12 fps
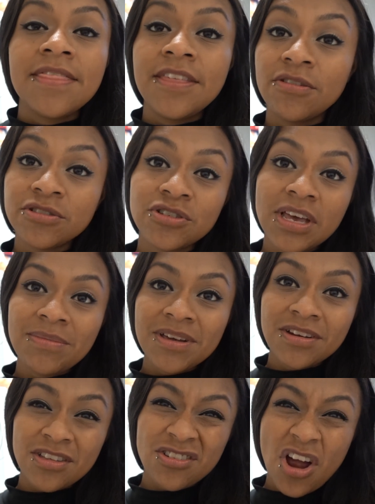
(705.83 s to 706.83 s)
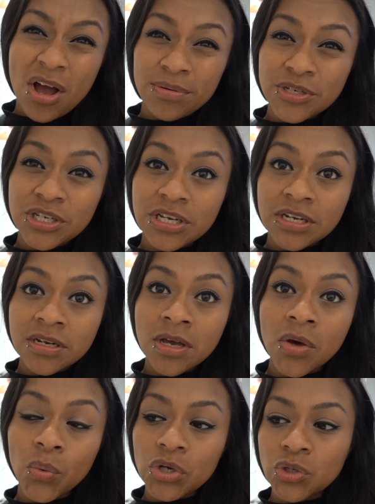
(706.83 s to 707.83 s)
they also gave me another option,
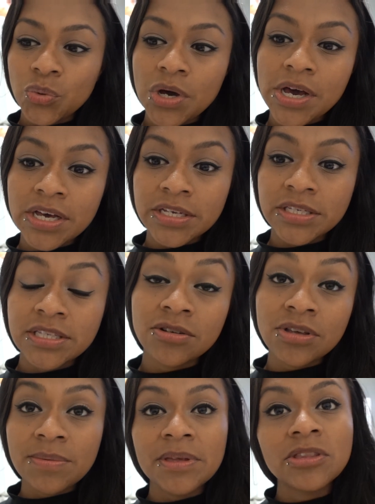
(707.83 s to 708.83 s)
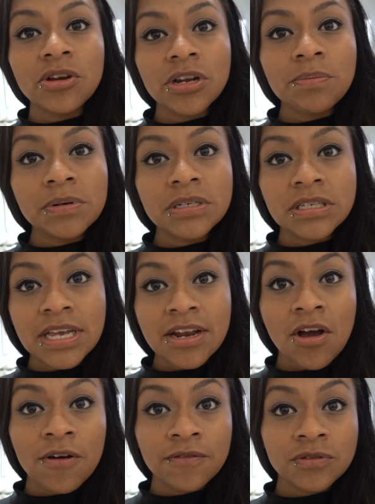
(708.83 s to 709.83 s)
which was they'll give me
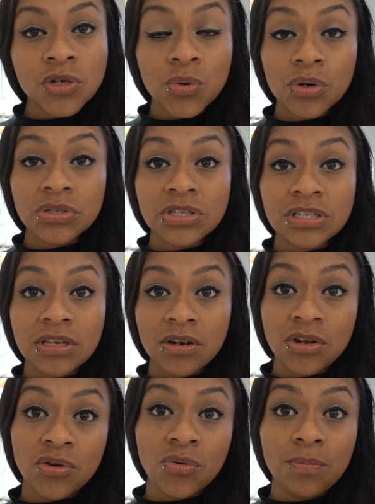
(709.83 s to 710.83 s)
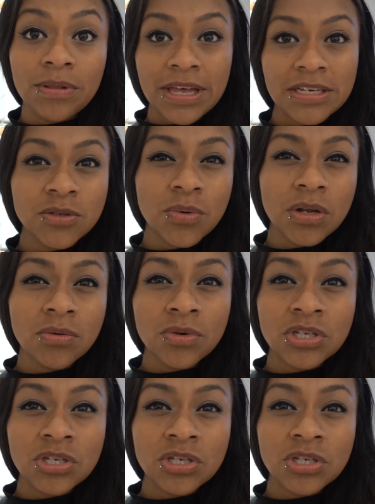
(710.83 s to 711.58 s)
30% off towards the new Blaze one,